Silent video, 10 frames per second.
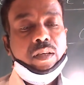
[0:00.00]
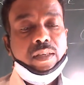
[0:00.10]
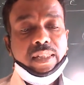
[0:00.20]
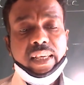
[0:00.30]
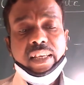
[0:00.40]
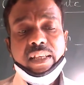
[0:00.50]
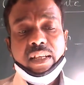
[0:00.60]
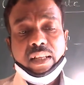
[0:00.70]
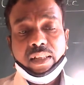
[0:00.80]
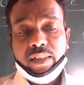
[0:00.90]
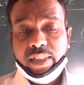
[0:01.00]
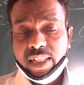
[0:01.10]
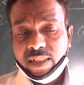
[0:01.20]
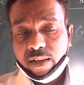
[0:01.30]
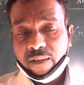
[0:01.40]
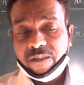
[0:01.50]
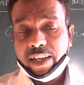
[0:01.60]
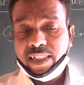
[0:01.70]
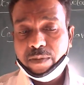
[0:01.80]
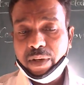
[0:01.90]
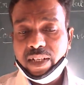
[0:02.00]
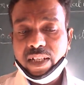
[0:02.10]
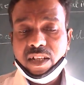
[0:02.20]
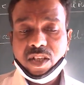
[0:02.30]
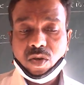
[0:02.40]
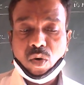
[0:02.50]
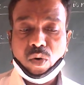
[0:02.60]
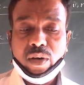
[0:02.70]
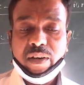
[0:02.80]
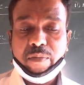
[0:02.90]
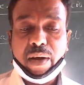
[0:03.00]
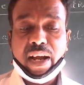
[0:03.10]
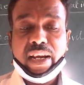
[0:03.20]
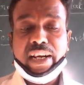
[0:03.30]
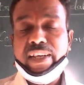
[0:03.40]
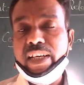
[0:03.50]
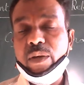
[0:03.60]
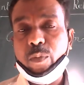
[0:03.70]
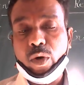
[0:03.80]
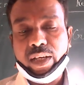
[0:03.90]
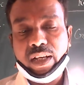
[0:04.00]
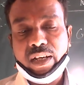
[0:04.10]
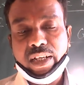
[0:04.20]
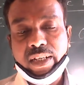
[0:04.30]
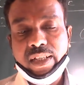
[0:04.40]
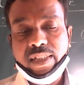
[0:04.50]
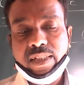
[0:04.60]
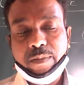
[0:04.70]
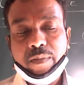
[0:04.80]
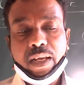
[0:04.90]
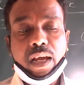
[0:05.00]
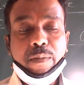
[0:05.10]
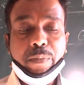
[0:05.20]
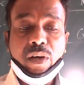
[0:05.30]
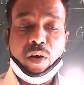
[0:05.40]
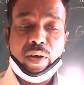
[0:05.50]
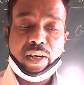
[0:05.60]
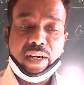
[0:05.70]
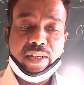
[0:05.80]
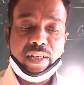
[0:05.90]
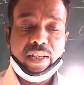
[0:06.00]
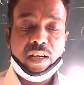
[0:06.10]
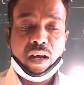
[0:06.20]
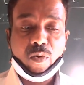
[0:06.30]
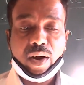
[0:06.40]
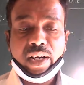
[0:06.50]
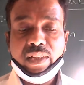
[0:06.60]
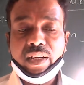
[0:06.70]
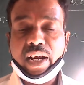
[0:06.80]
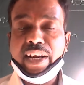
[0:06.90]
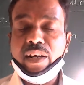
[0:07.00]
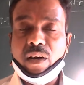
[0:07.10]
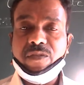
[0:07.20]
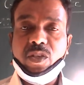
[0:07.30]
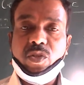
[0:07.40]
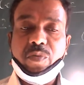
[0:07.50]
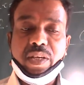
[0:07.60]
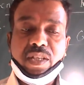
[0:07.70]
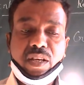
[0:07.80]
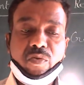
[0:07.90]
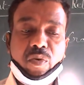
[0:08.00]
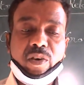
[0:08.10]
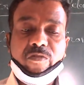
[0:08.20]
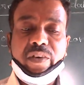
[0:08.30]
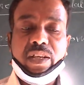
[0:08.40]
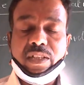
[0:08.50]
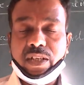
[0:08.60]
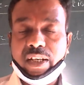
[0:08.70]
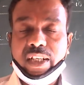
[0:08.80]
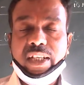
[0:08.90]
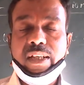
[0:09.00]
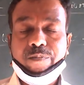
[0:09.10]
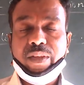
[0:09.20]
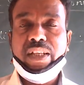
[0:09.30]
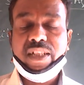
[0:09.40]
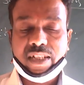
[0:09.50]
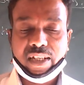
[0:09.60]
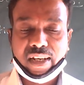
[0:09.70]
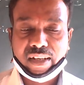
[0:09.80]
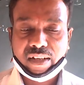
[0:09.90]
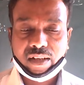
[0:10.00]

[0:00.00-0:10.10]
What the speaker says: See, this flexibility shown by Indian political leaders helped our country avoid the kind of situation what we have studied in Sri Lanka.